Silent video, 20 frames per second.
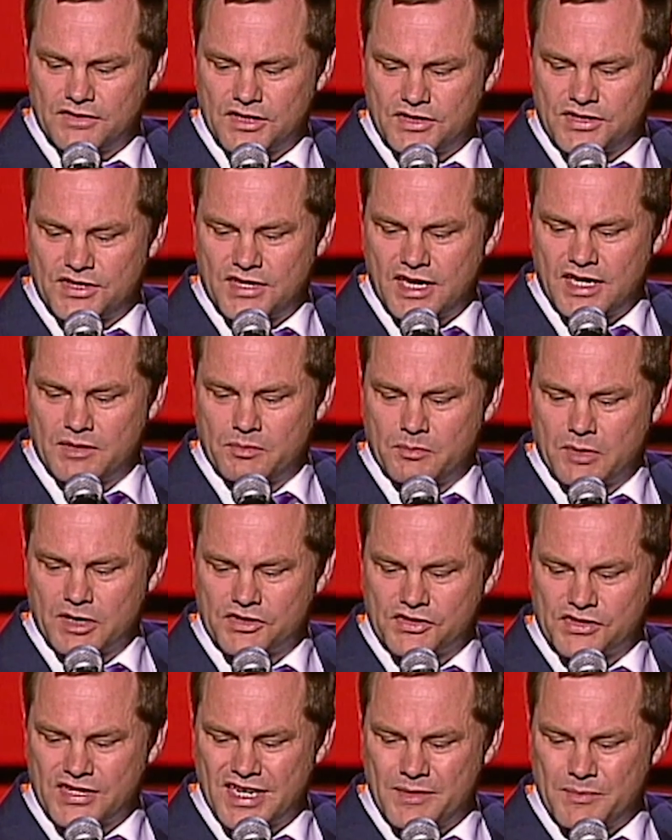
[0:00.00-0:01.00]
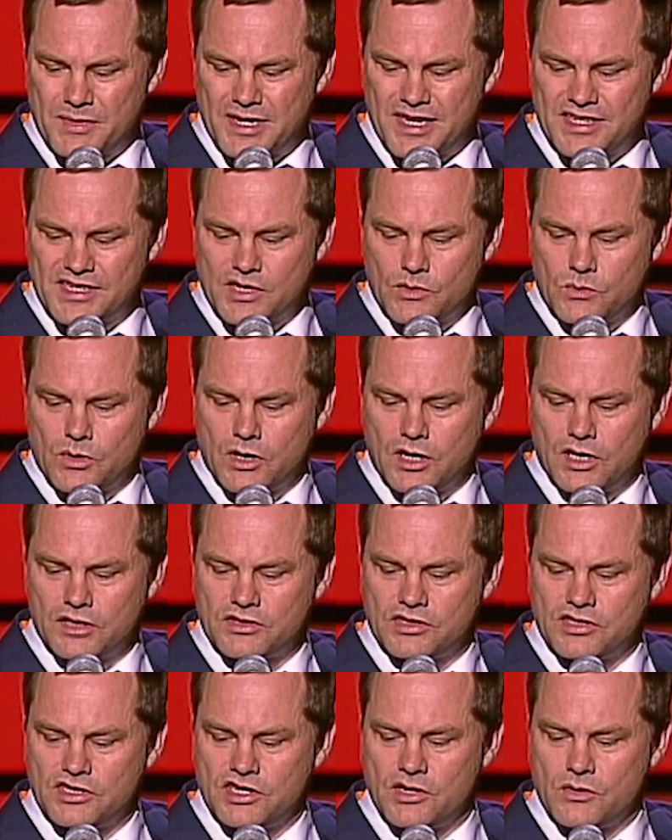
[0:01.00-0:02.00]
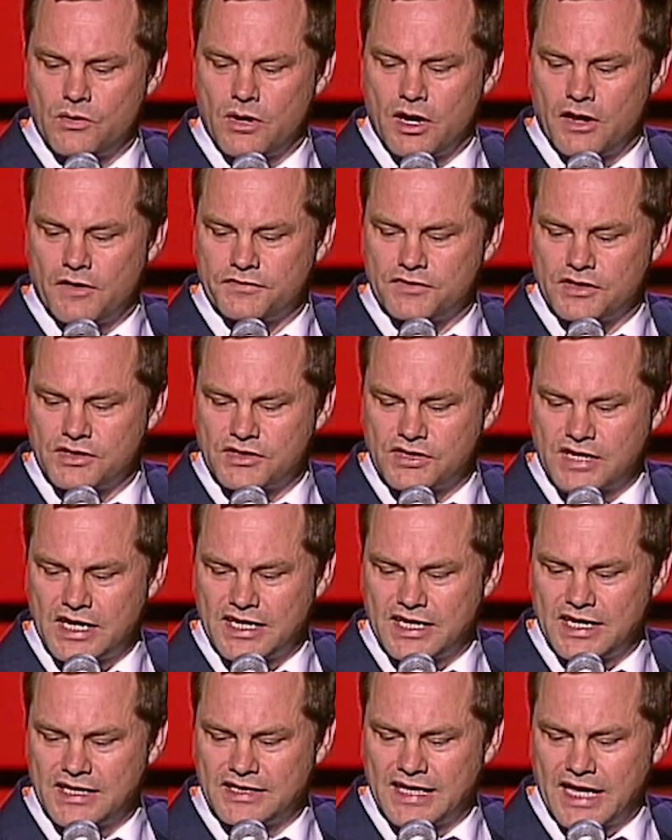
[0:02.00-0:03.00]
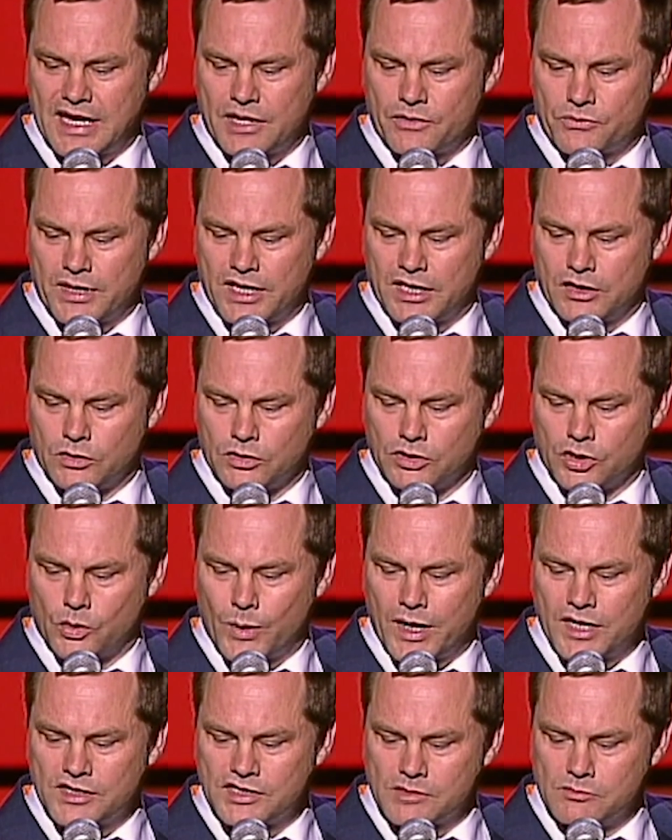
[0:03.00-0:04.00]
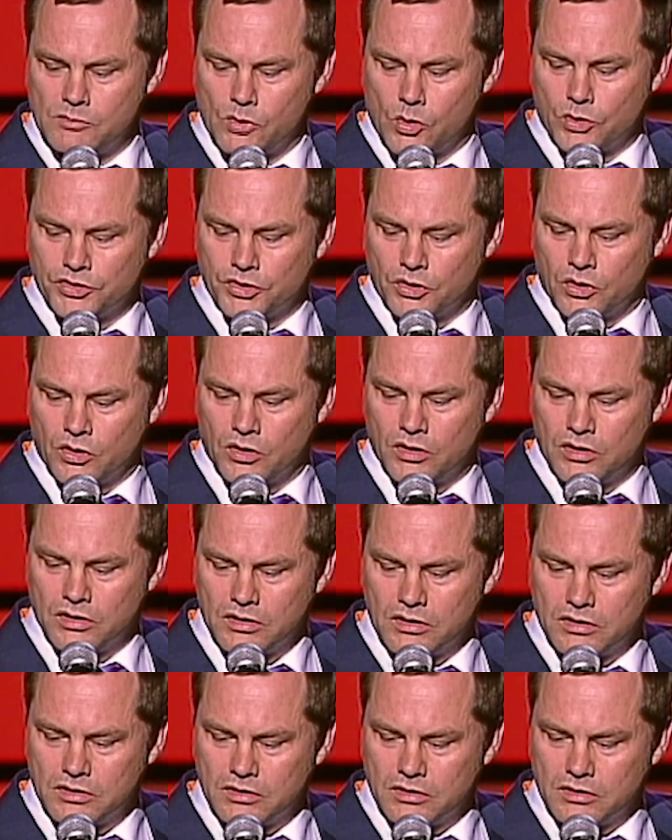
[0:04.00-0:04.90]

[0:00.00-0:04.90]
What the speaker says: this gig must seem easy work to you after taking that ring all the way to Mordor.